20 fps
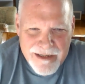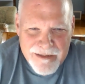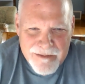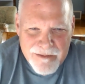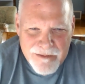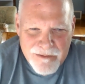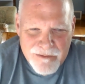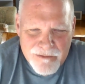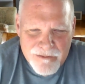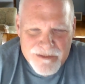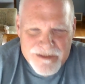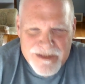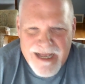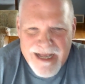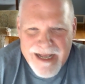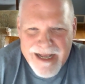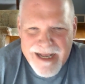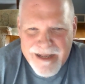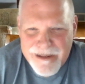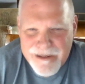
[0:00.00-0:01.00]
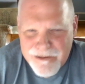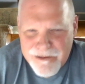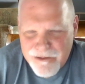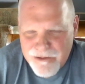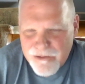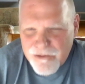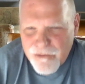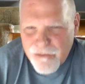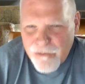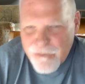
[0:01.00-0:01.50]
reside in
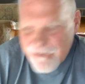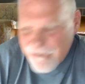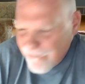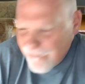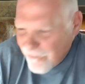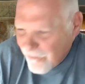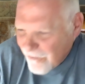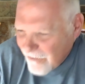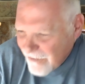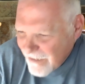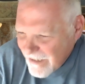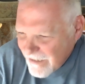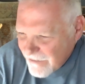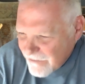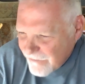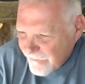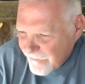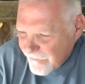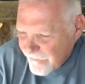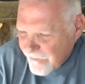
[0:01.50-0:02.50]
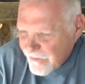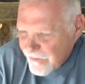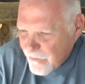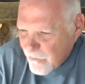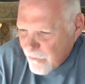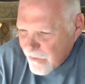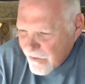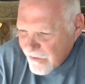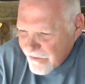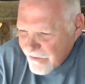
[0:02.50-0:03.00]
Detroit for the last
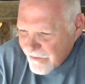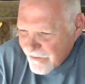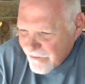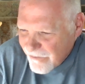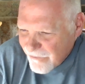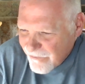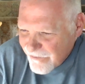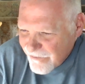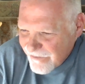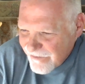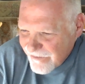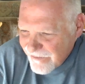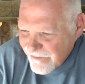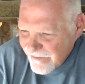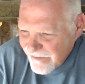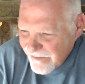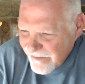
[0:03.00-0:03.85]
51 years.